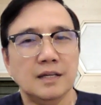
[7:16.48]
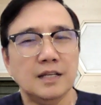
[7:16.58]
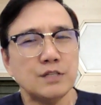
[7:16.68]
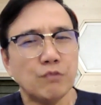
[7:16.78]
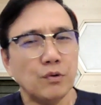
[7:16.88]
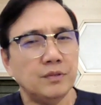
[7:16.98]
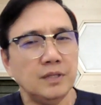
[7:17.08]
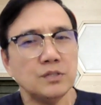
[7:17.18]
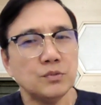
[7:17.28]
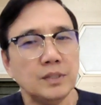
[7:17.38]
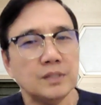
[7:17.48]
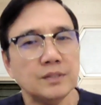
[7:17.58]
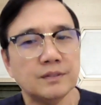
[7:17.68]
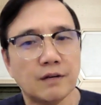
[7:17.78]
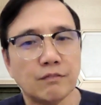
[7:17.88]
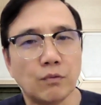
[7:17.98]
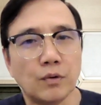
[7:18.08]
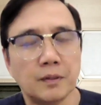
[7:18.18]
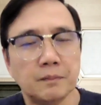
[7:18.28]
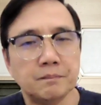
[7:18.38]
It is for this reason,
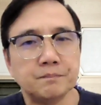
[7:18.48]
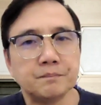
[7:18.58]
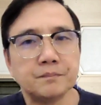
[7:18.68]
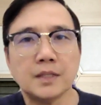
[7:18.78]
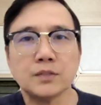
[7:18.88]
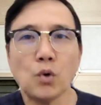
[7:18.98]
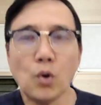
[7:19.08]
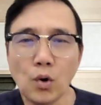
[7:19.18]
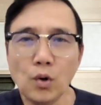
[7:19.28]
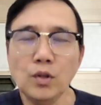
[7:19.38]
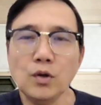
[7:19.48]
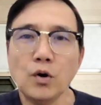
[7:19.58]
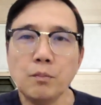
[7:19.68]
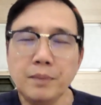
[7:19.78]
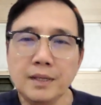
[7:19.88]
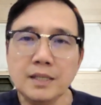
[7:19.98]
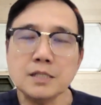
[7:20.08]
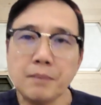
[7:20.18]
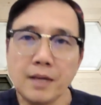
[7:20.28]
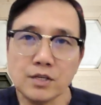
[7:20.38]
therefore, that all
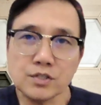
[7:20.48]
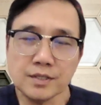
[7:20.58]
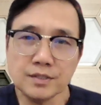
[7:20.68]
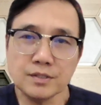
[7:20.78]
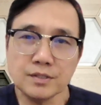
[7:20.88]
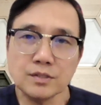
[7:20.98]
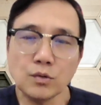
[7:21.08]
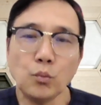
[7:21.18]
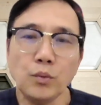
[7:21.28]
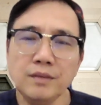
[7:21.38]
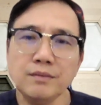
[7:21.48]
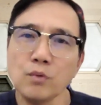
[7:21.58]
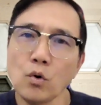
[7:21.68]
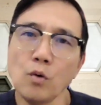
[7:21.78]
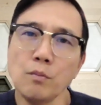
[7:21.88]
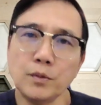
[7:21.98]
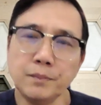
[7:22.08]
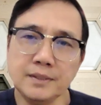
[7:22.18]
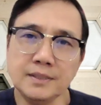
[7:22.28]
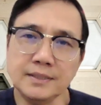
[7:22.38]
obese patients with
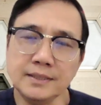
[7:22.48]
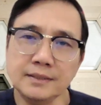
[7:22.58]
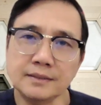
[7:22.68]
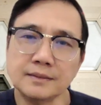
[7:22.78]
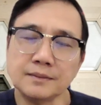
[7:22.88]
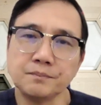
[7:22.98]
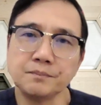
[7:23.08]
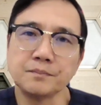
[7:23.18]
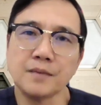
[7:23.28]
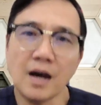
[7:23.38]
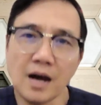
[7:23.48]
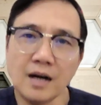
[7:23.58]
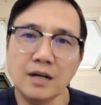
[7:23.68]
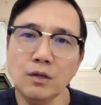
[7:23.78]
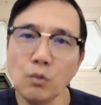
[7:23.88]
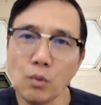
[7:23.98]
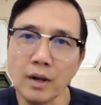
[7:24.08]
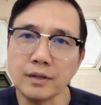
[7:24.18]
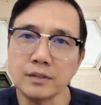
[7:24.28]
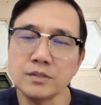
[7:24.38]
comorbidities are
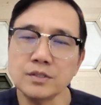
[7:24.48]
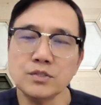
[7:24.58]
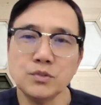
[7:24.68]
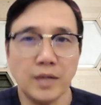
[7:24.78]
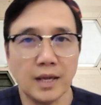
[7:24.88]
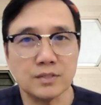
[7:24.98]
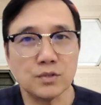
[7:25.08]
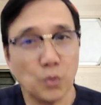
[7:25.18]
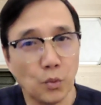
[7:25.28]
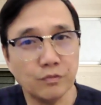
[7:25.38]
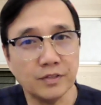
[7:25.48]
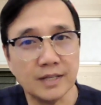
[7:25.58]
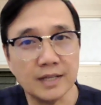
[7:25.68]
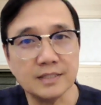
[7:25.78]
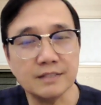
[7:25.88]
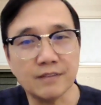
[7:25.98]
required to get COVID-19